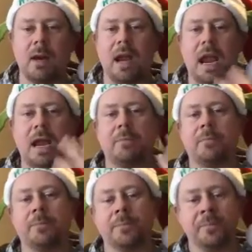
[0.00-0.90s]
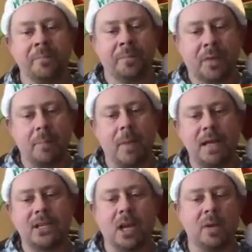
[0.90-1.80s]
and my
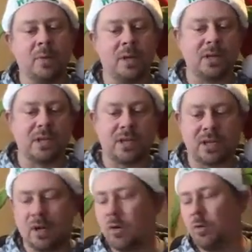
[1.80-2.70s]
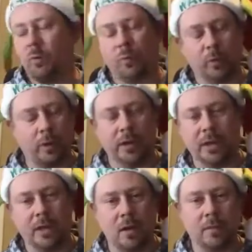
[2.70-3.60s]
son was really
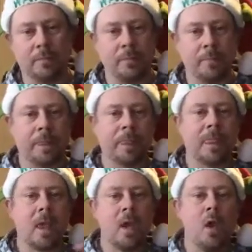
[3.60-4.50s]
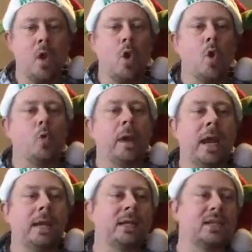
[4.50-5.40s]
young, we
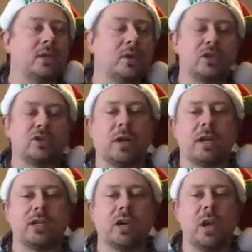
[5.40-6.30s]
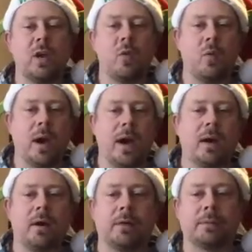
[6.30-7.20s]
hit this little stretch
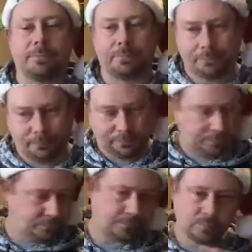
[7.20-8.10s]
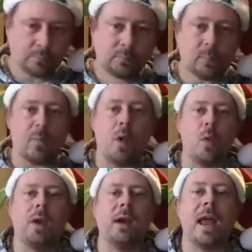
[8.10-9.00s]
where
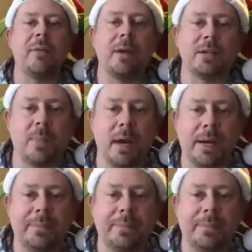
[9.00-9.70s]
we didn't have much money.